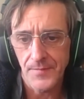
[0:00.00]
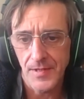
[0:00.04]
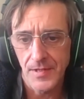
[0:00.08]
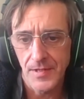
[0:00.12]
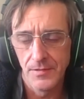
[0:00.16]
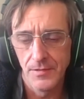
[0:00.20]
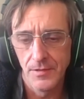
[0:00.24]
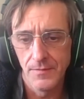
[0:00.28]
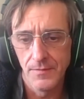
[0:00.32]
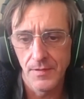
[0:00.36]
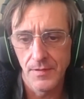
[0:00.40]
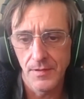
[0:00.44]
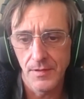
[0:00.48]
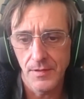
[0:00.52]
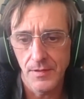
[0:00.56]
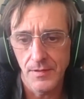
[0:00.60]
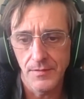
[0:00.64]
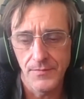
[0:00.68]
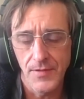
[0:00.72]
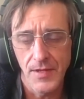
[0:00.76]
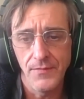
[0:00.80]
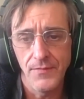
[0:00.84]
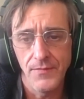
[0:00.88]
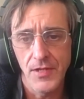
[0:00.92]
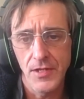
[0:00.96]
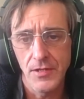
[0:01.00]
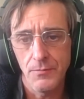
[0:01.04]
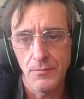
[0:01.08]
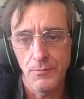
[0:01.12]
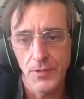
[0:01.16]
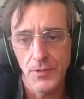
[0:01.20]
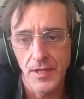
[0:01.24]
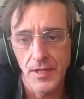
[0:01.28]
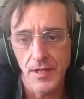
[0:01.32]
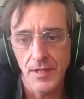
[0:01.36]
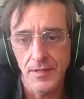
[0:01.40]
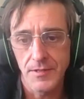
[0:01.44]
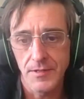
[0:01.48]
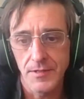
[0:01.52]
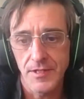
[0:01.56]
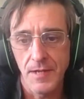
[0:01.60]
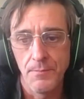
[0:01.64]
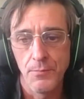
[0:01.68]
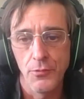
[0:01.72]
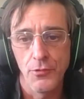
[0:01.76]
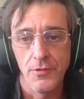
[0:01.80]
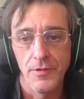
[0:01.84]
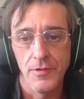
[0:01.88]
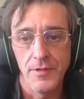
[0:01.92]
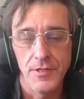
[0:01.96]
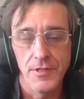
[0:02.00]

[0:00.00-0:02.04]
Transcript: Then we get temporally